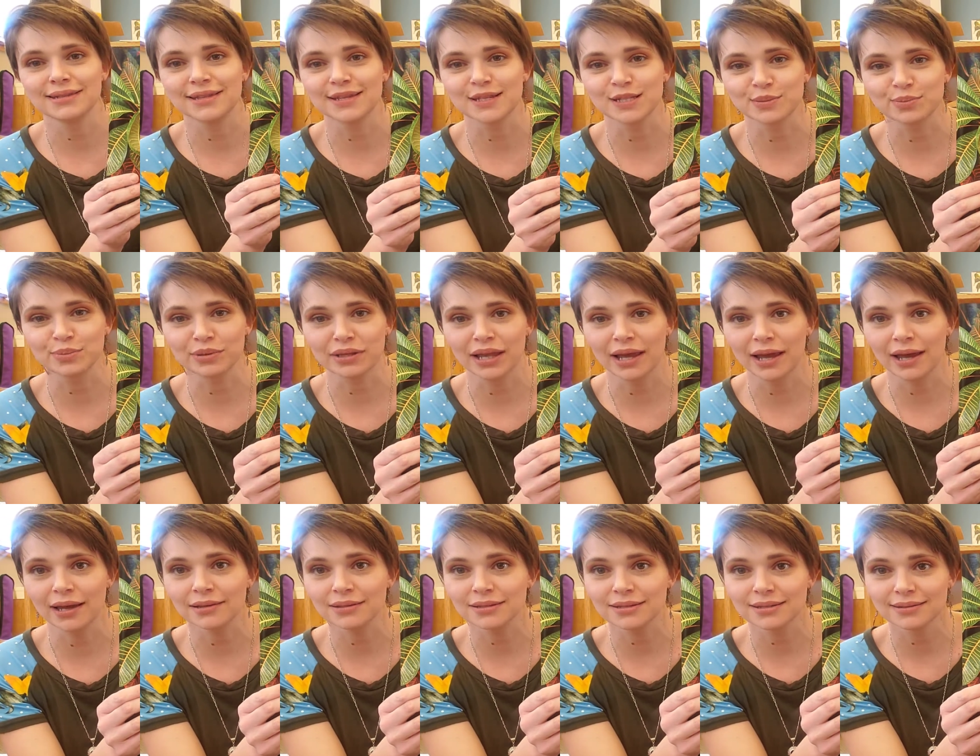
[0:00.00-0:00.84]
this
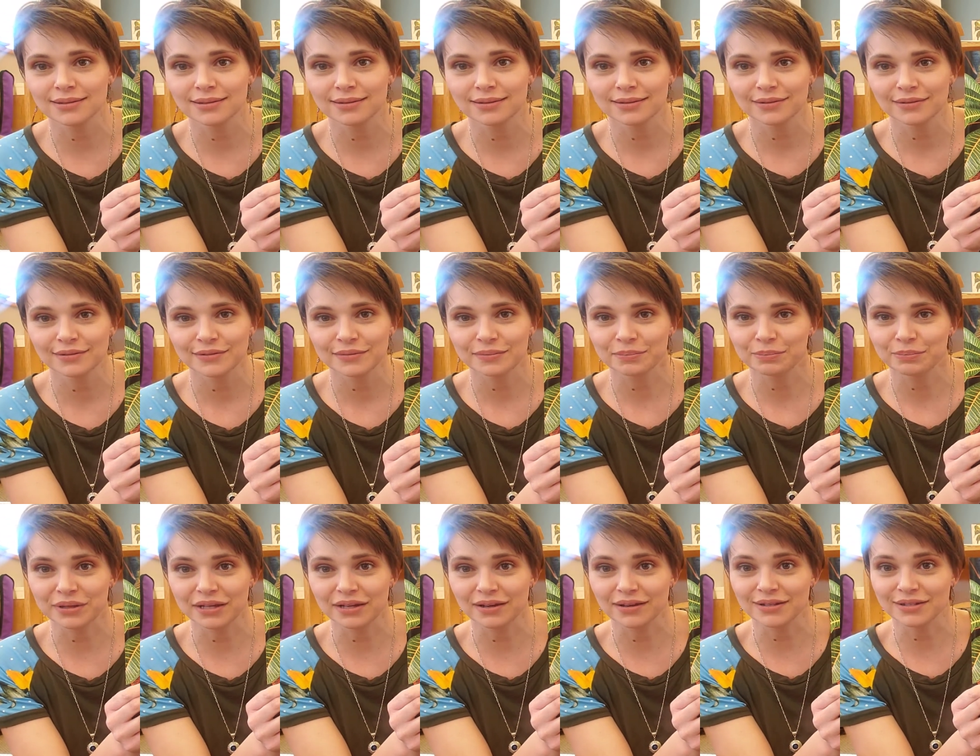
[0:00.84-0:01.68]
plant
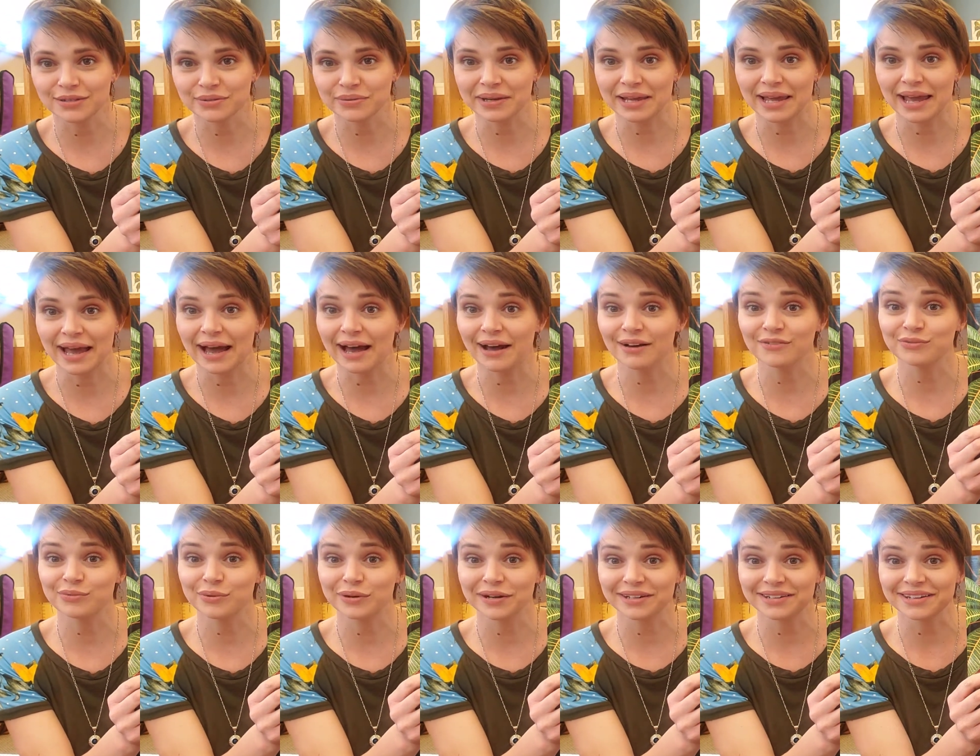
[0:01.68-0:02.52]
because we have
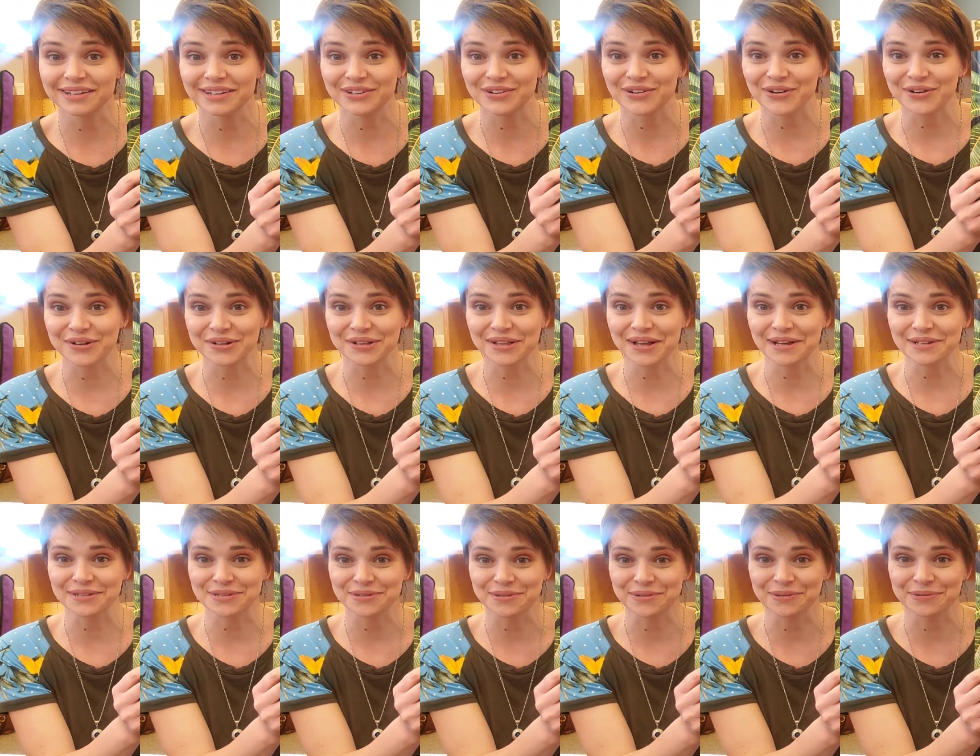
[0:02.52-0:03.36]
one in our
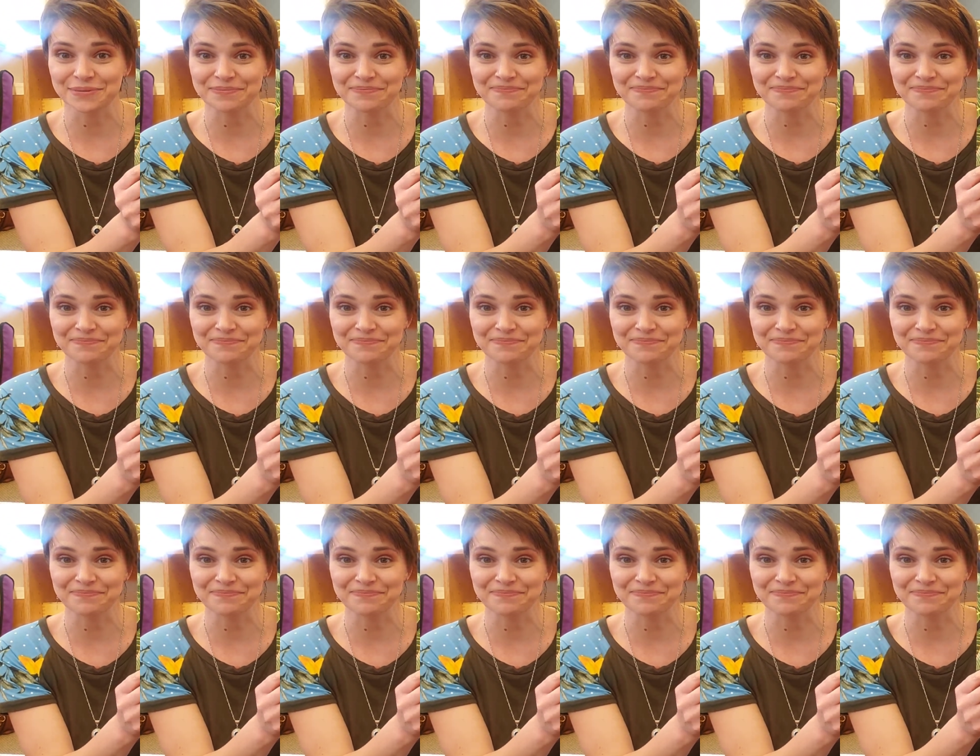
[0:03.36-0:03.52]
classroom.